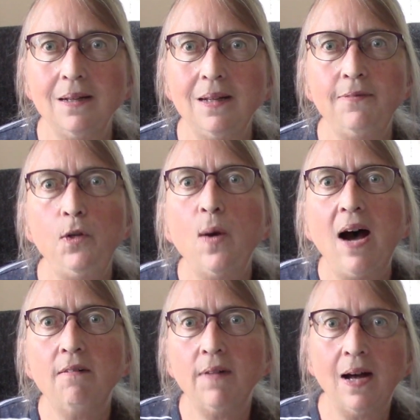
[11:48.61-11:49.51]
if you
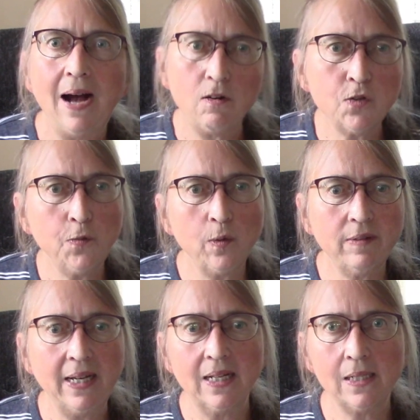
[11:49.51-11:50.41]
have a house full
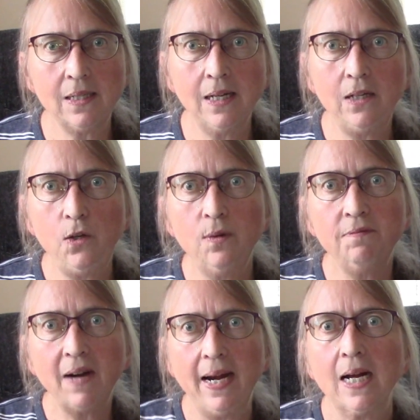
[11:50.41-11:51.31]
of kids and you
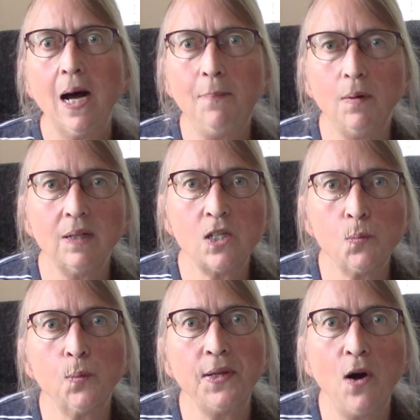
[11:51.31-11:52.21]
invite a couple, it's
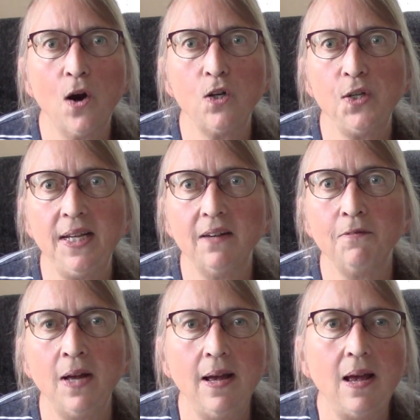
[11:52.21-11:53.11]
really hard to give